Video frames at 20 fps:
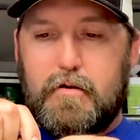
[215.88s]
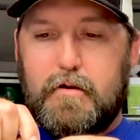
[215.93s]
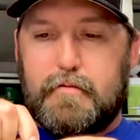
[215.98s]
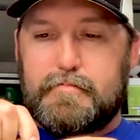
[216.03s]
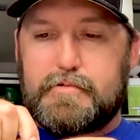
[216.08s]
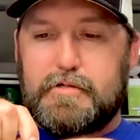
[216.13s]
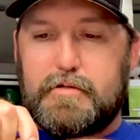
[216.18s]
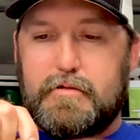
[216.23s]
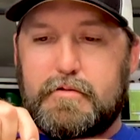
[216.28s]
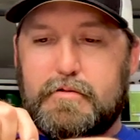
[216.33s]
I'm
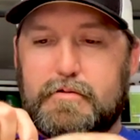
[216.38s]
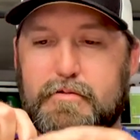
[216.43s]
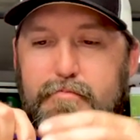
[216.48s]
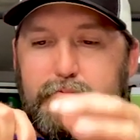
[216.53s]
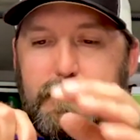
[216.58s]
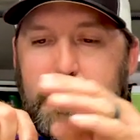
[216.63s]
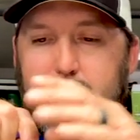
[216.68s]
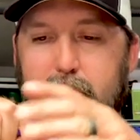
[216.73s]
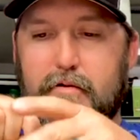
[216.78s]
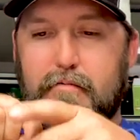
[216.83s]
sure there's
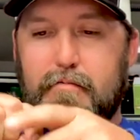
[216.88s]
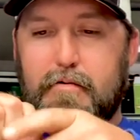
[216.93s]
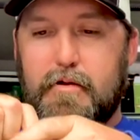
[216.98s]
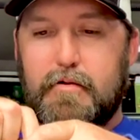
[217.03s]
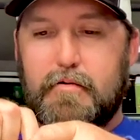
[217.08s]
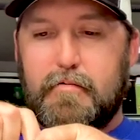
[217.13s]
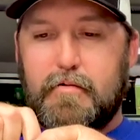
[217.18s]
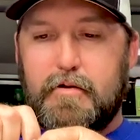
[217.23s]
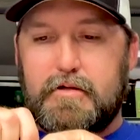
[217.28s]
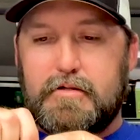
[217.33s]
plenty of
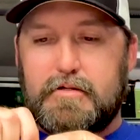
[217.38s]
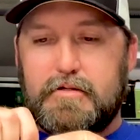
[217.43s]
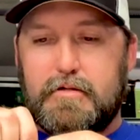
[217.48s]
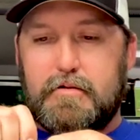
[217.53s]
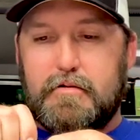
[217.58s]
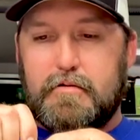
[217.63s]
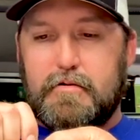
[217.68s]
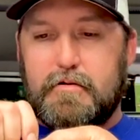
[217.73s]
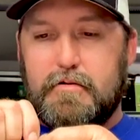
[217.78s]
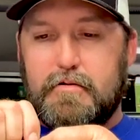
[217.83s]
other ways to
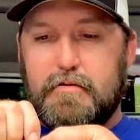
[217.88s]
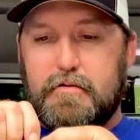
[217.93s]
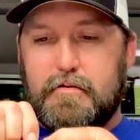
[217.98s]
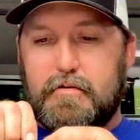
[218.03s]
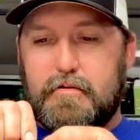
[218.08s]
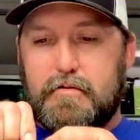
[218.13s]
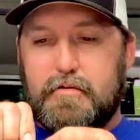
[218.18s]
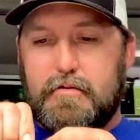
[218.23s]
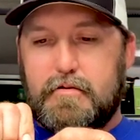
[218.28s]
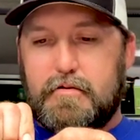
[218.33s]
do it.
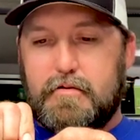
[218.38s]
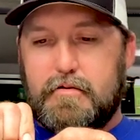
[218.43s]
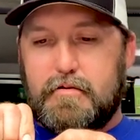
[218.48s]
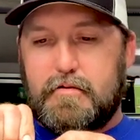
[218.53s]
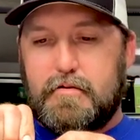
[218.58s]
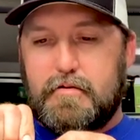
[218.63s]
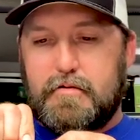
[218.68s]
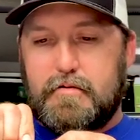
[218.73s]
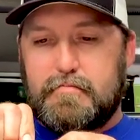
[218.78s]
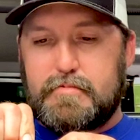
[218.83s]
I'm
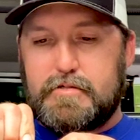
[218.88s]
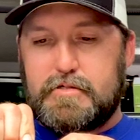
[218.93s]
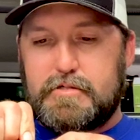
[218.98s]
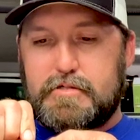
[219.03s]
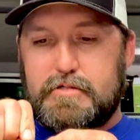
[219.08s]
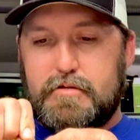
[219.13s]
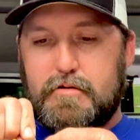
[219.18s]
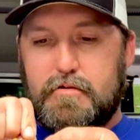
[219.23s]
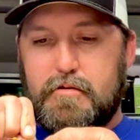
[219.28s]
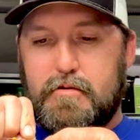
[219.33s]
just
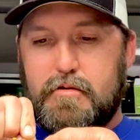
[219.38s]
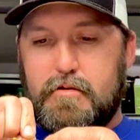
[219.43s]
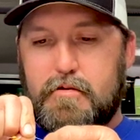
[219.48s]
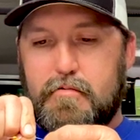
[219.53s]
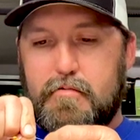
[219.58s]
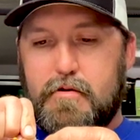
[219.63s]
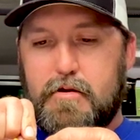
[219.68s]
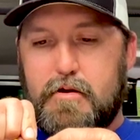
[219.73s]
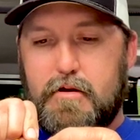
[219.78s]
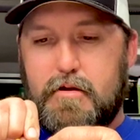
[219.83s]
showing you
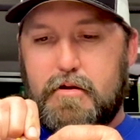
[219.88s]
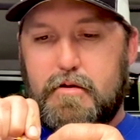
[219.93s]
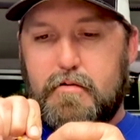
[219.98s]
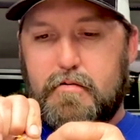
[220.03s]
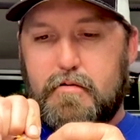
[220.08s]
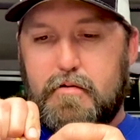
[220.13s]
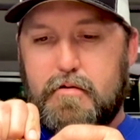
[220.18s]
the way I do